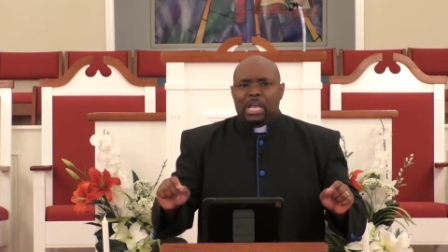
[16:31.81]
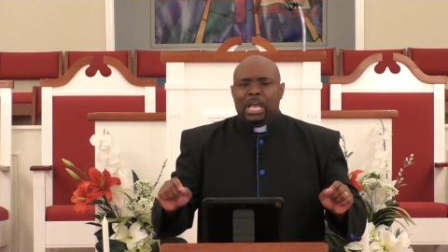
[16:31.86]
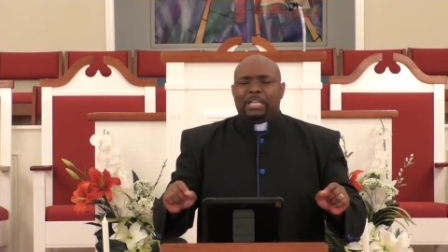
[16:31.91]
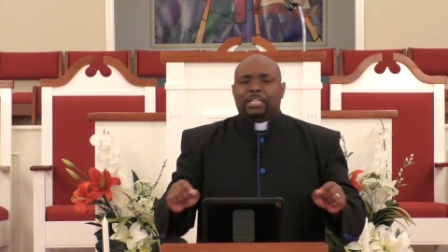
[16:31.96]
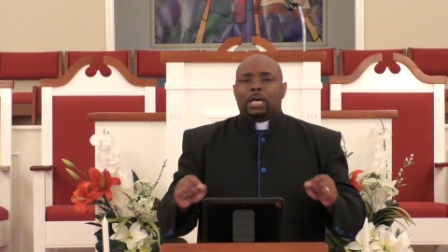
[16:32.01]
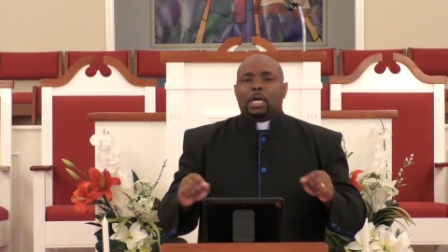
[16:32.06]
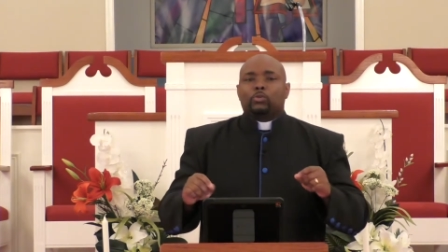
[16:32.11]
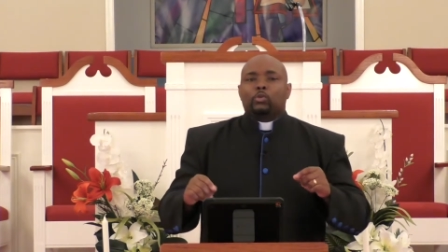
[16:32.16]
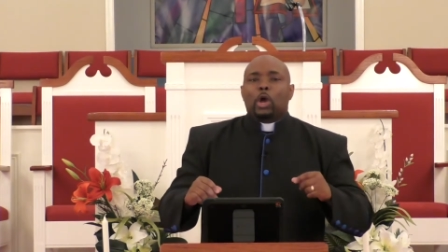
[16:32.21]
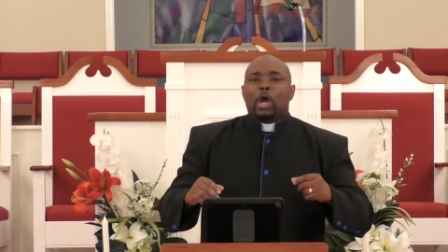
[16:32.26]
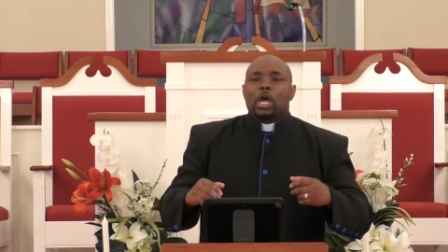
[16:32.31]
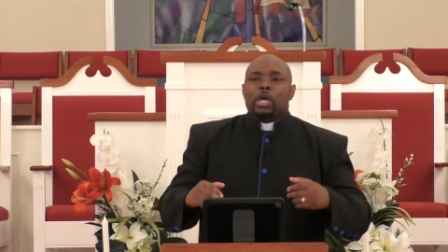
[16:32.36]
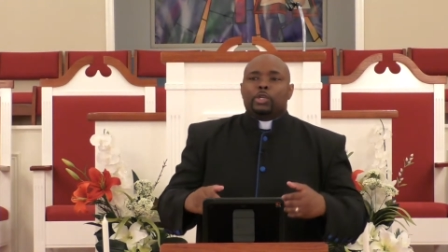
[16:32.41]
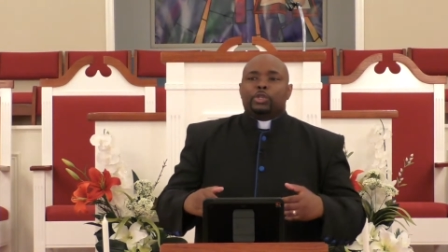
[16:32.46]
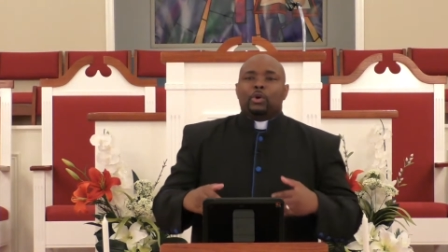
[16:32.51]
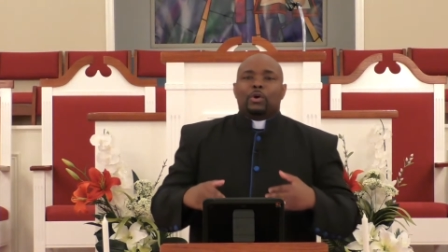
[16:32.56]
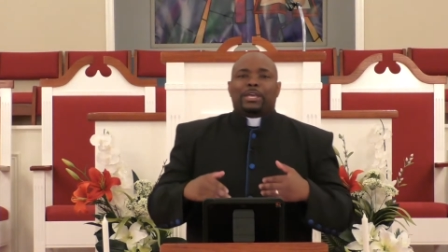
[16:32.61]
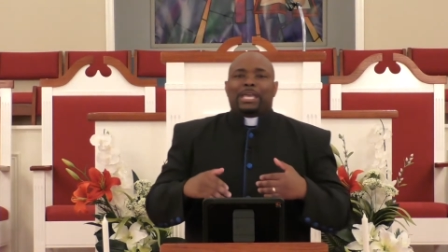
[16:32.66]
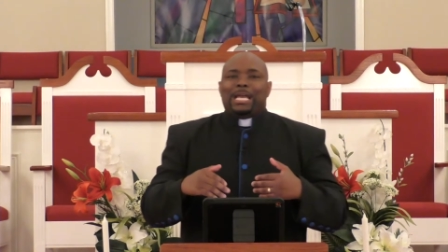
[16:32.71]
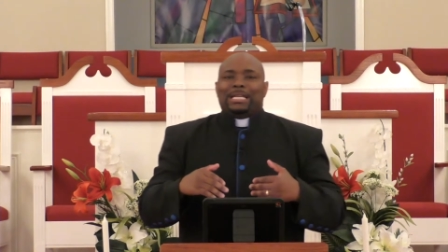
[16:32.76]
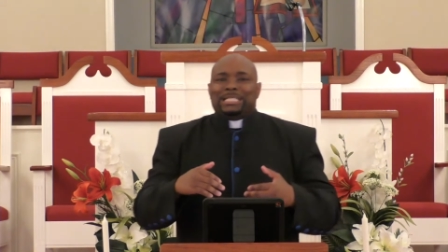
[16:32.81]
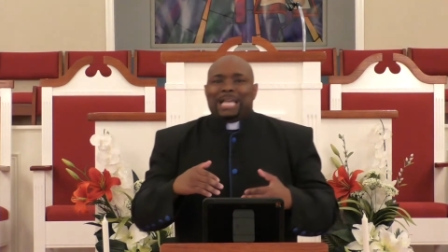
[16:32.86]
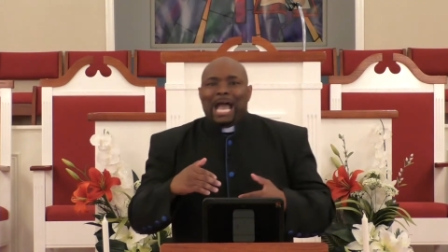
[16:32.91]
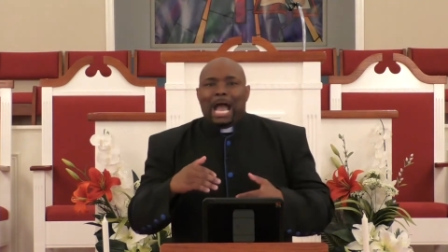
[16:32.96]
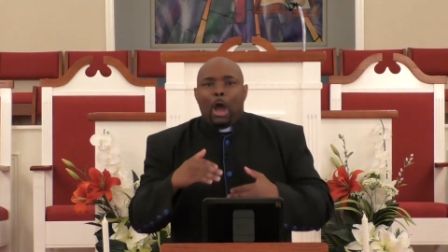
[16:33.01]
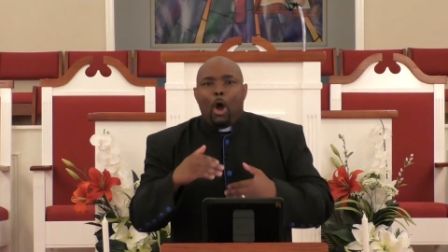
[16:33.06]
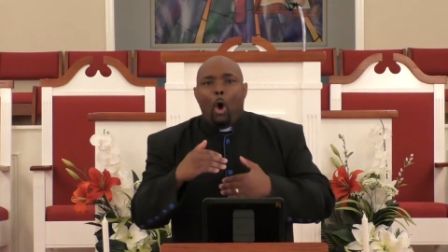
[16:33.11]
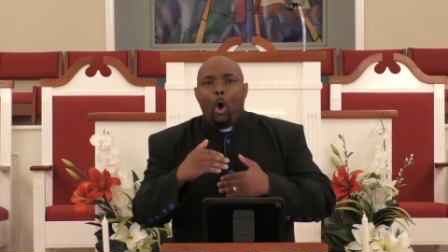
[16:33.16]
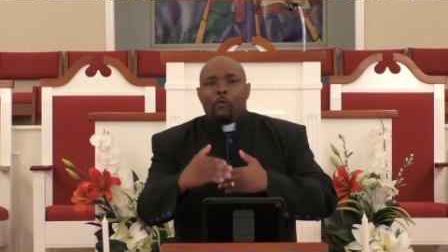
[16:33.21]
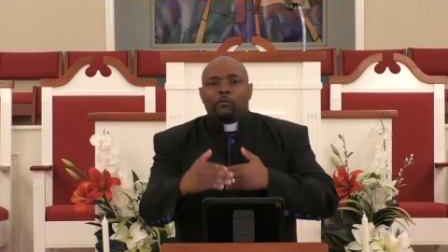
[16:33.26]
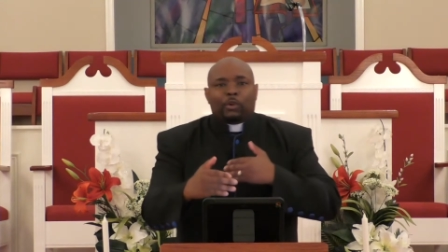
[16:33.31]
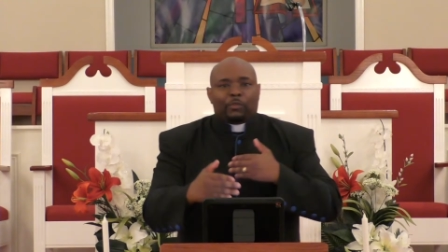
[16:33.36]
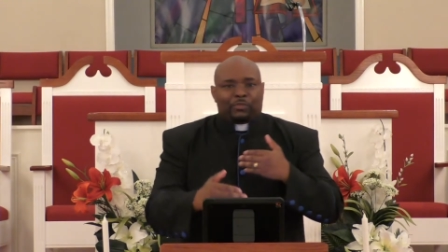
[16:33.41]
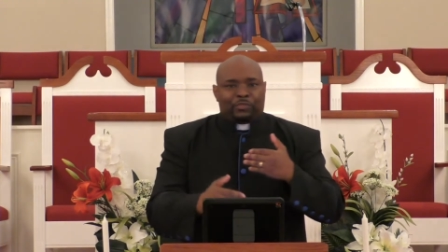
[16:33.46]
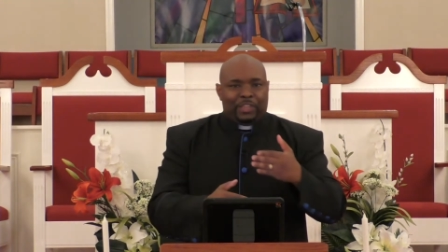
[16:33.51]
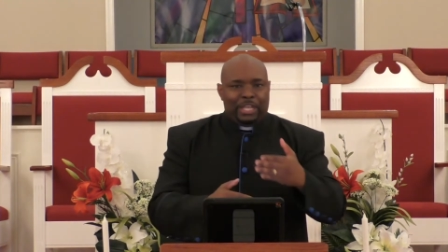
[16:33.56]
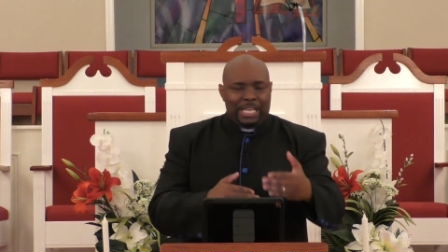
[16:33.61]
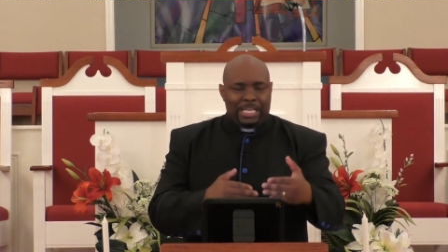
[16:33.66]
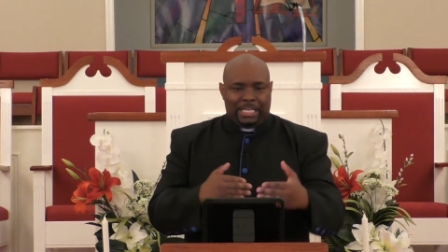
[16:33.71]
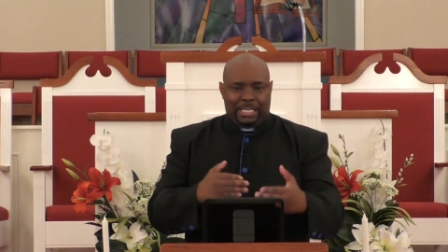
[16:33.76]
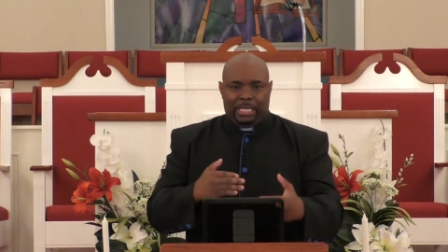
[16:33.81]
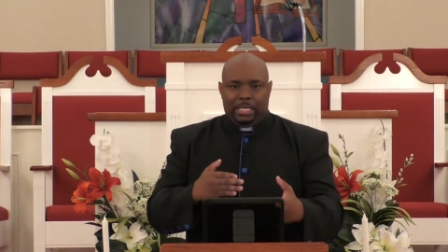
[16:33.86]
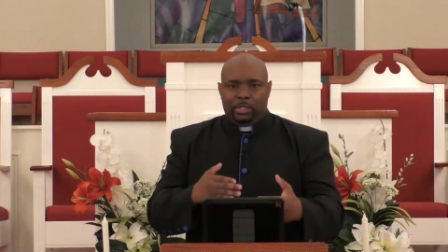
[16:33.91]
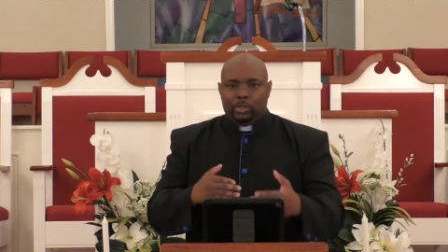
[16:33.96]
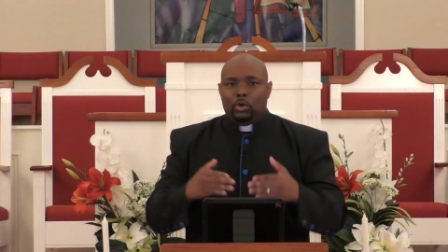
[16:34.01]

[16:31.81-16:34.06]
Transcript: In other words, you cannot overthink it.